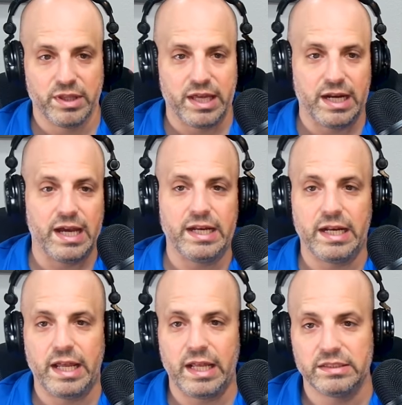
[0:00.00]
people that
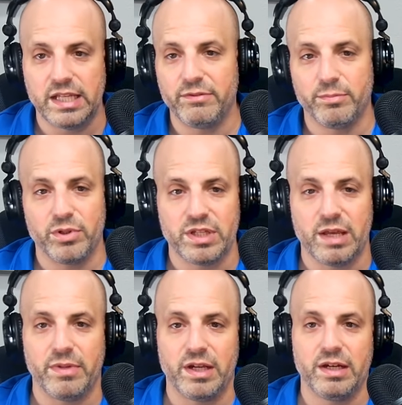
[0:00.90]
had
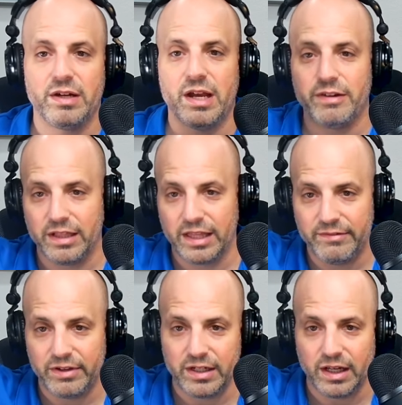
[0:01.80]
7% money are now
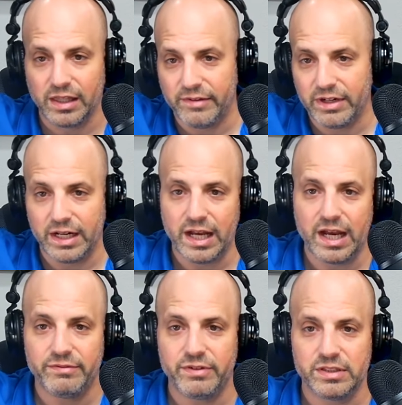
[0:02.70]
at 11, 11
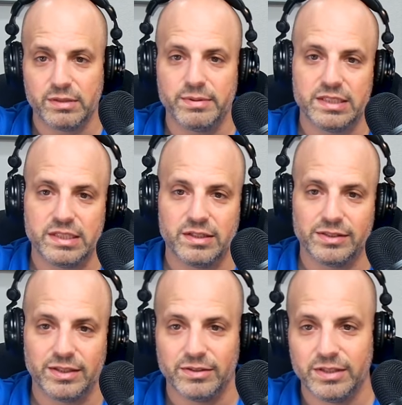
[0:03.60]
and a half on some of
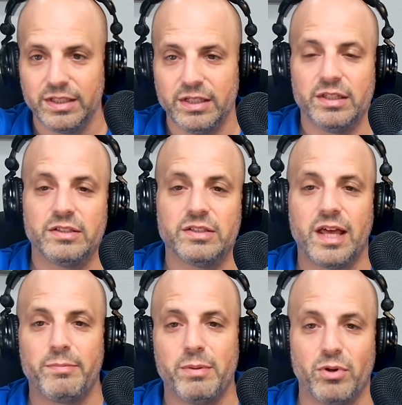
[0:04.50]
these deals. So
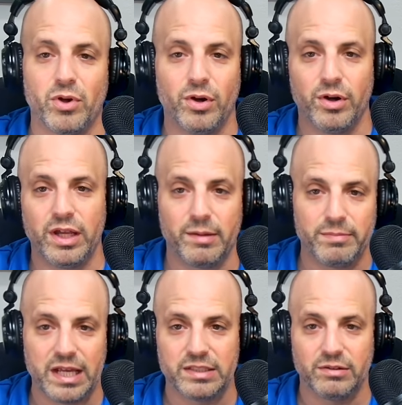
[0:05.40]
there's a lot of people
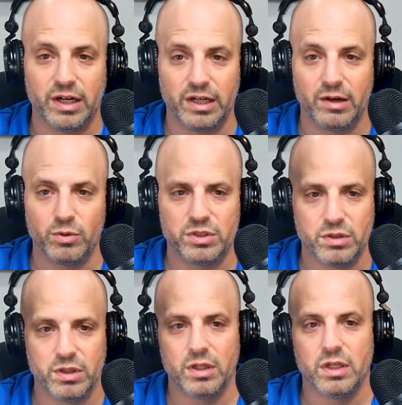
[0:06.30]
hurting, I'm guessing, right
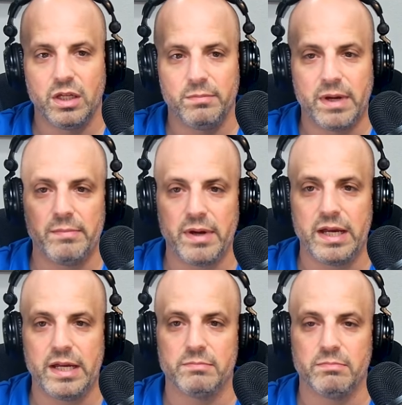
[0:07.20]
now, which in
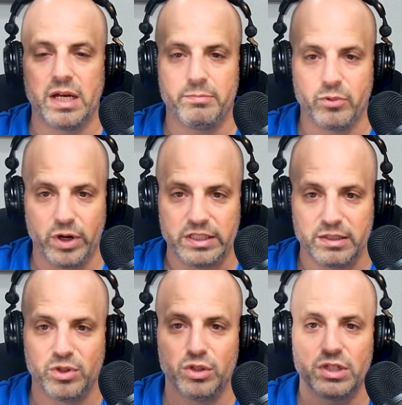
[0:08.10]
my mind might
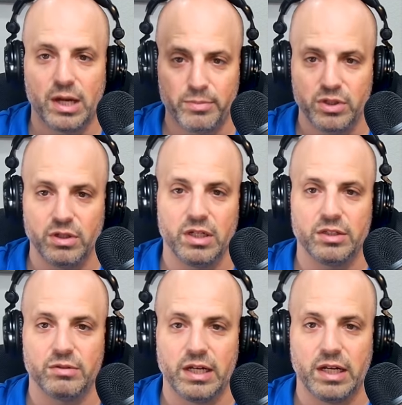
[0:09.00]
create some huge
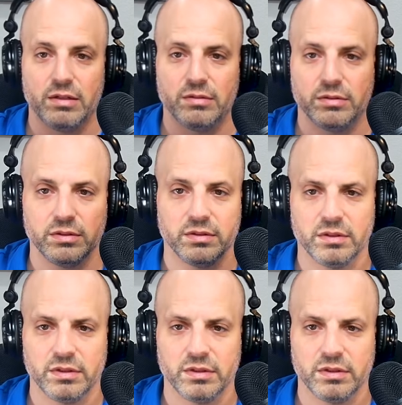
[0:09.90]
opportunities right now.